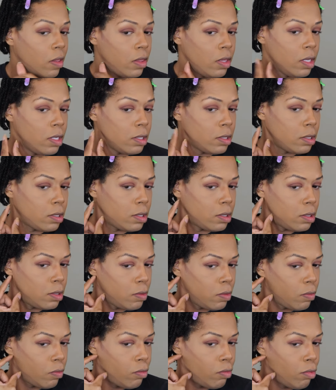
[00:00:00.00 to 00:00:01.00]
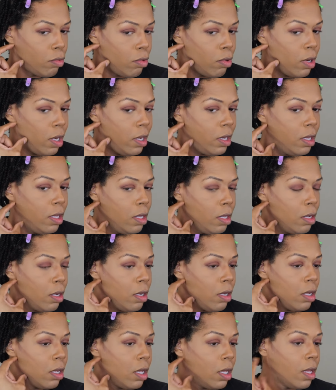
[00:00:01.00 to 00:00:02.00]
this right
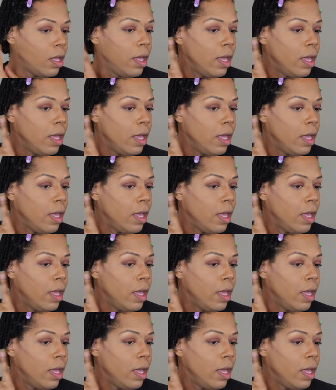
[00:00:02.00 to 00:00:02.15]
here,